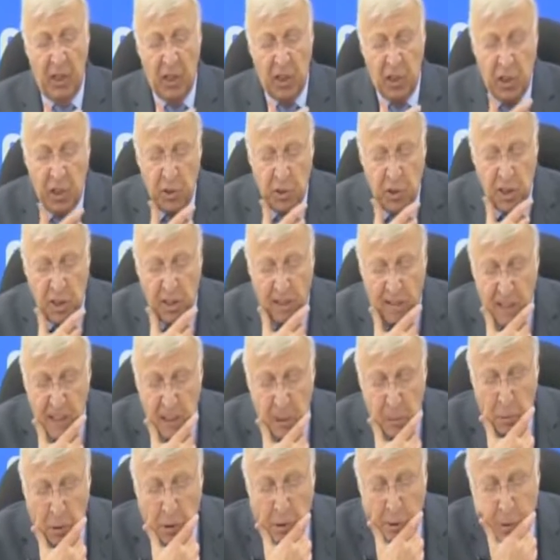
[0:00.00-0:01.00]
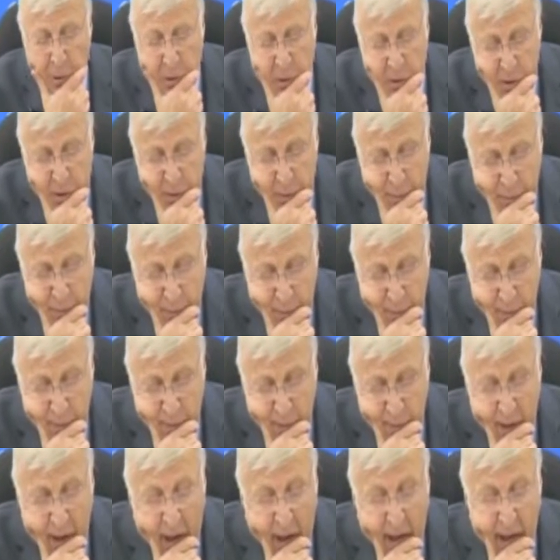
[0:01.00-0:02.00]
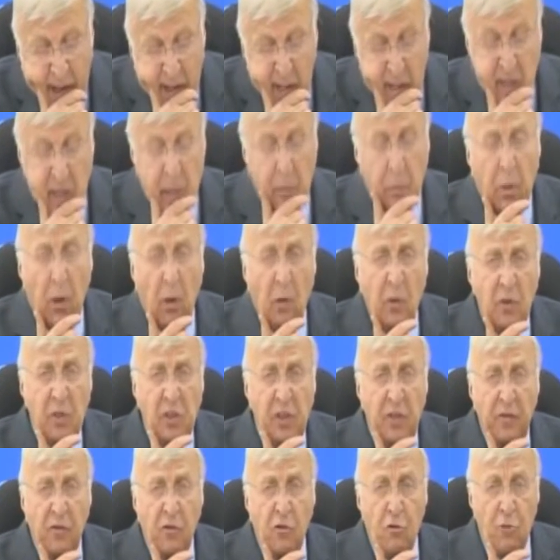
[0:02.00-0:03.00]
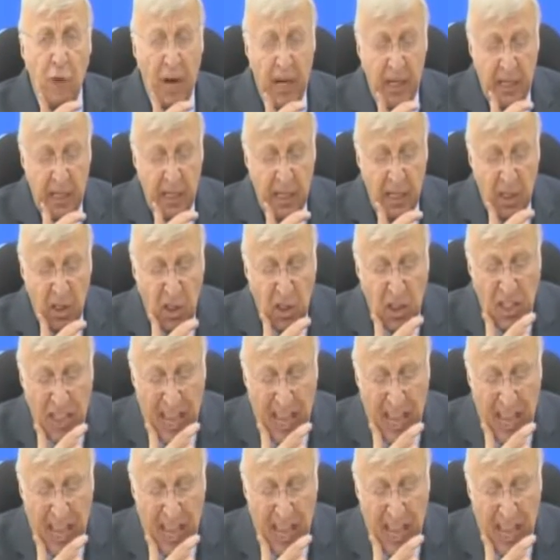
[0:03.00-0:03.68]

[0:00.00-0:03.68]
is using this pose. And it is a pose of great